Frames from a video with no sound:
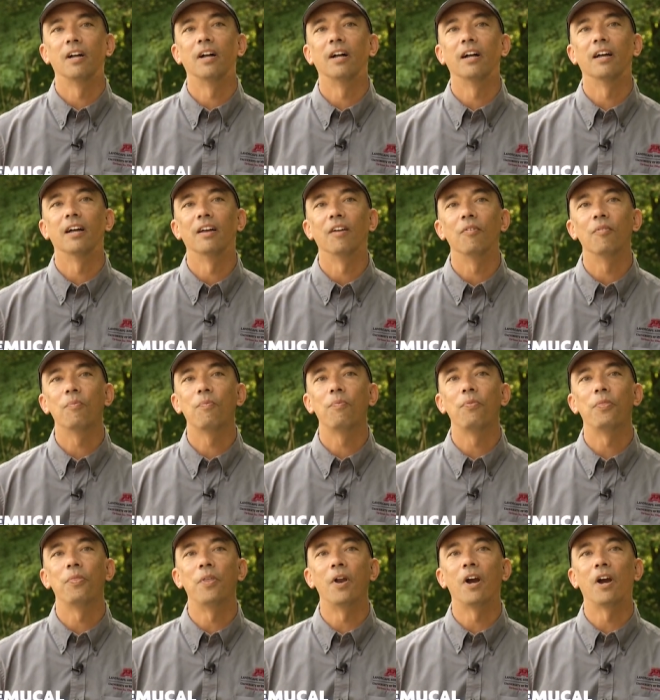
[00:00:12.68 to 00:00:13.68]
Uh,
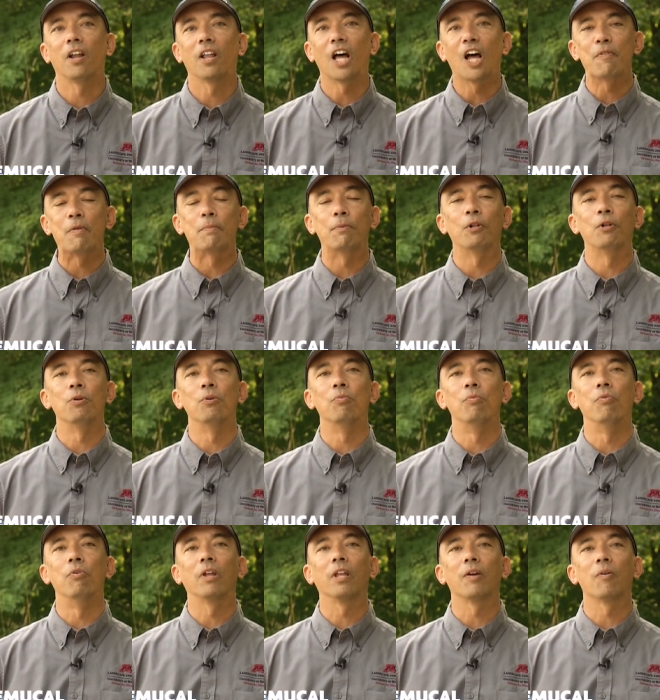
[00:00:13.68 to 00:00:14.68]
there are a lot of people who
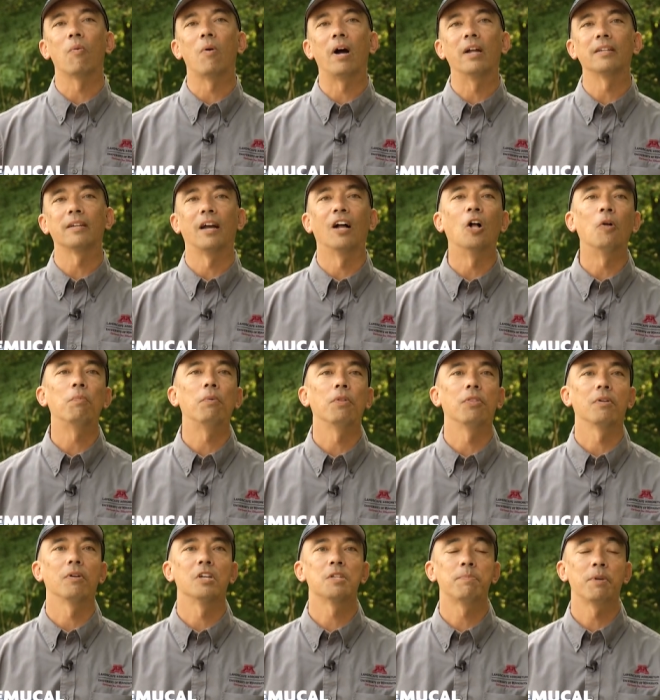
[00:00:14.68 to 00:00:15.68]
really want to help with
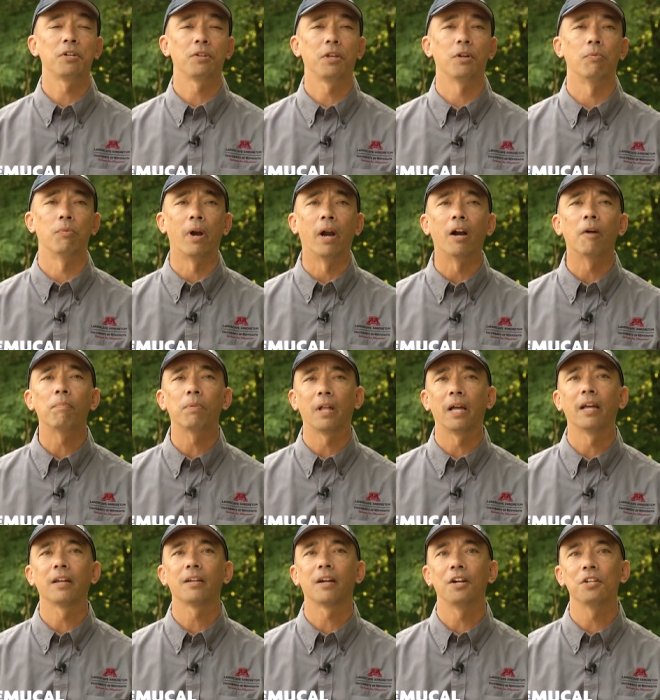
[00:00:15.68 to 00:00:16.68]
especially rare
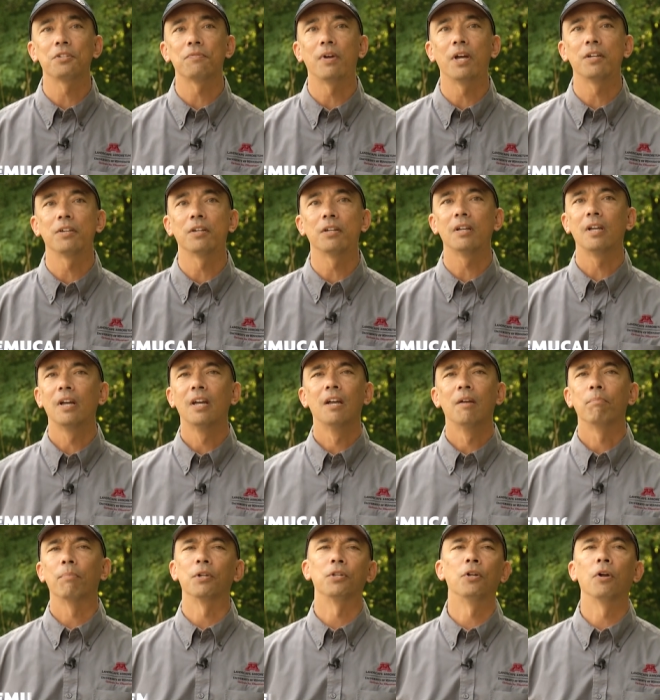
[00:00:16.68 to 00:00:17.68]
plant conservation,
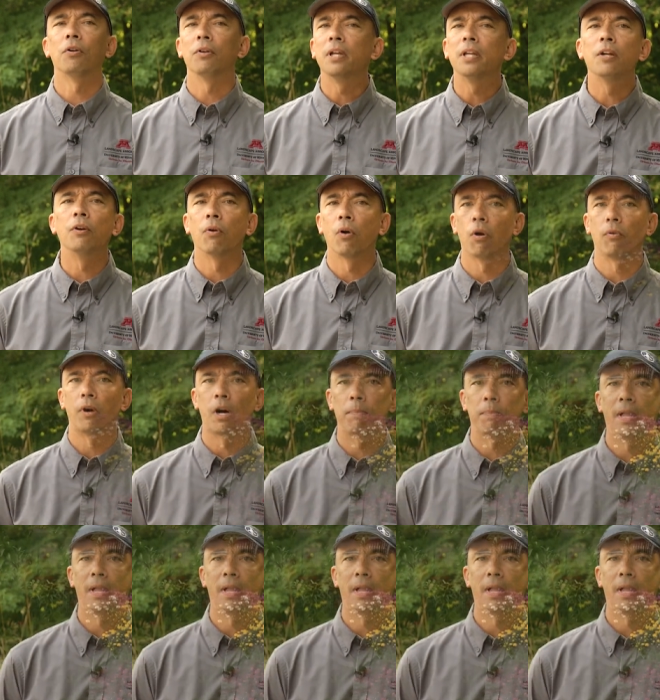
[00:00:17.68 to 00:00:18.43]
but you don't need to grow rare